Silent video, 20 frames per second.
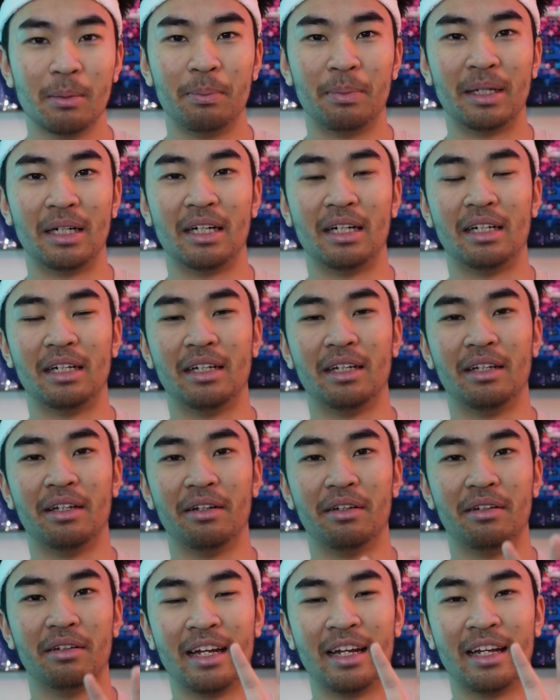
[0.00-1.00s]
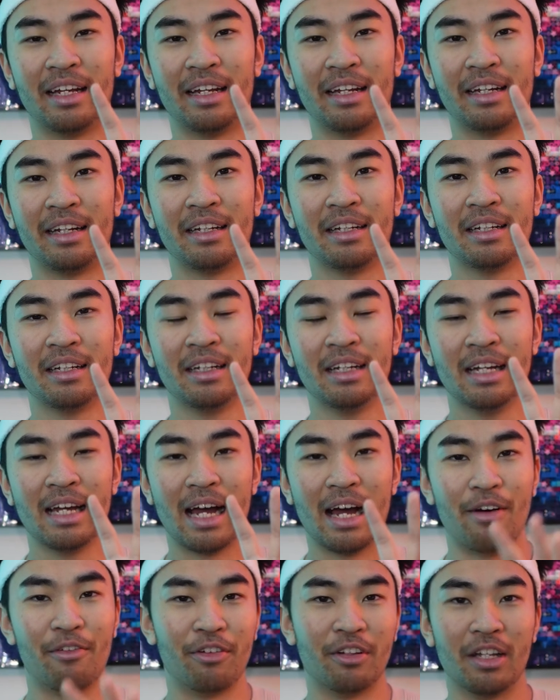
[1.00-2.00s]
but I
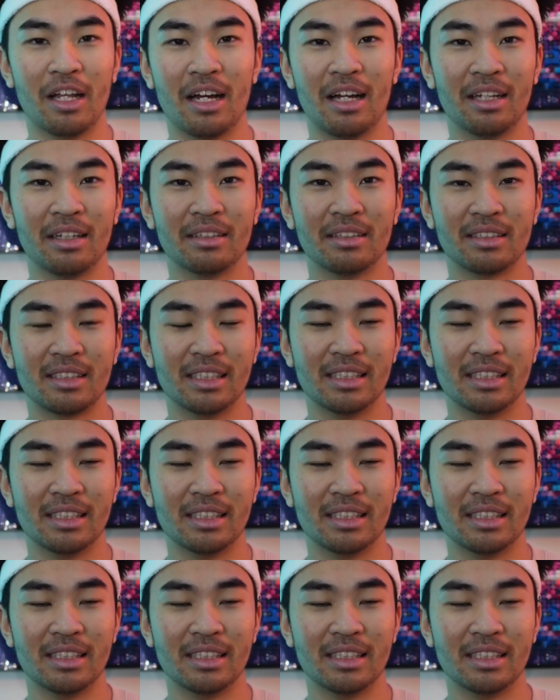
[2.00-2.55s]
have a lot